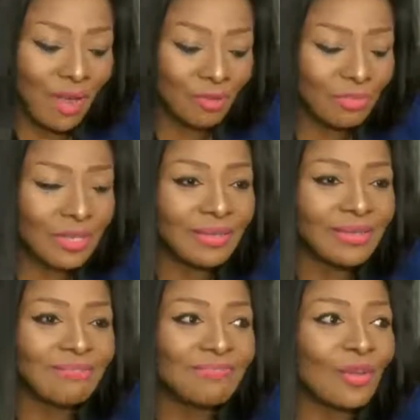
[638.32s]
I would be,
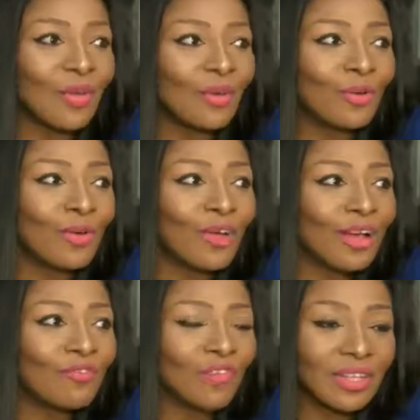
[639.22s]

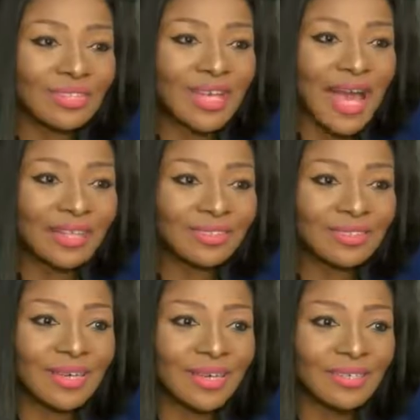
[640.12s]
funds at
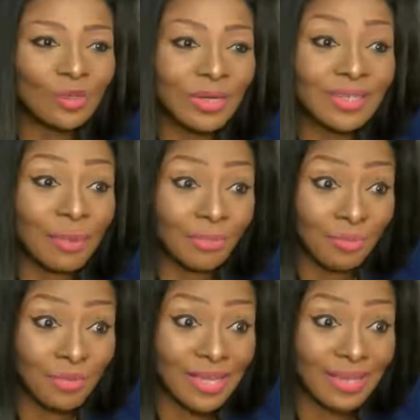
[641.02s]

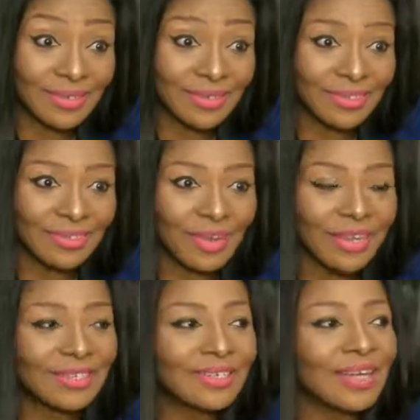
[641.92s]
20-something%,
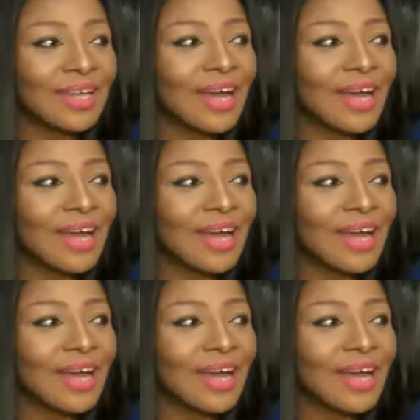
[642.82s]
right?